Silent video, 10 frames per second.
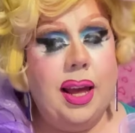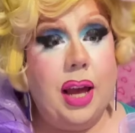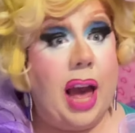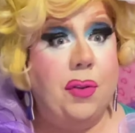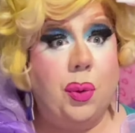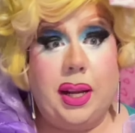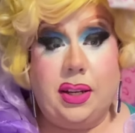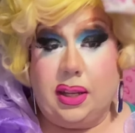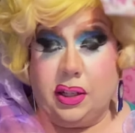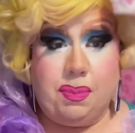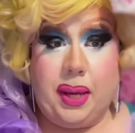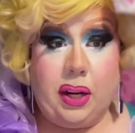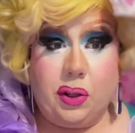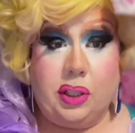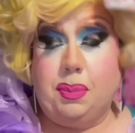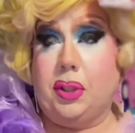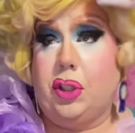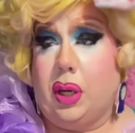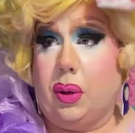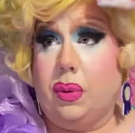After we had done this big Christmas
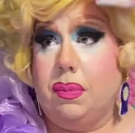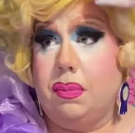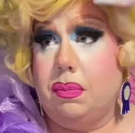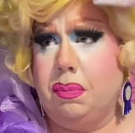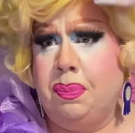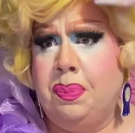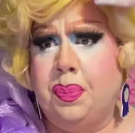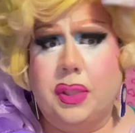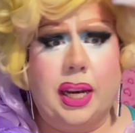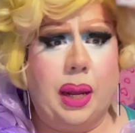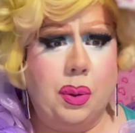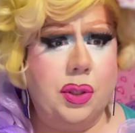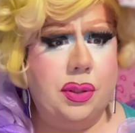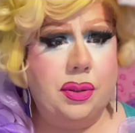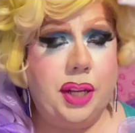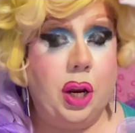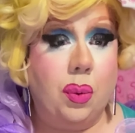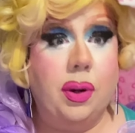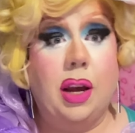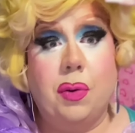show that I was,
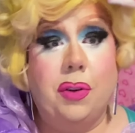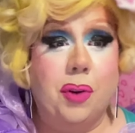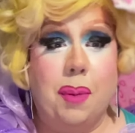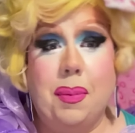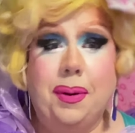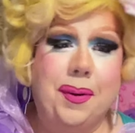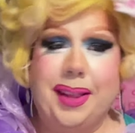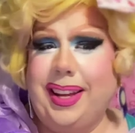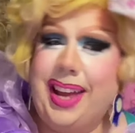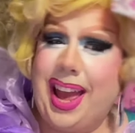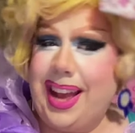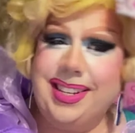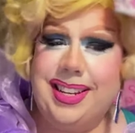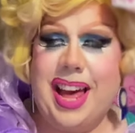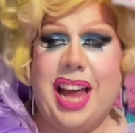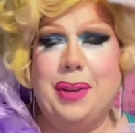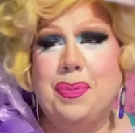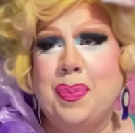recovering from and going like, yeah, I did that.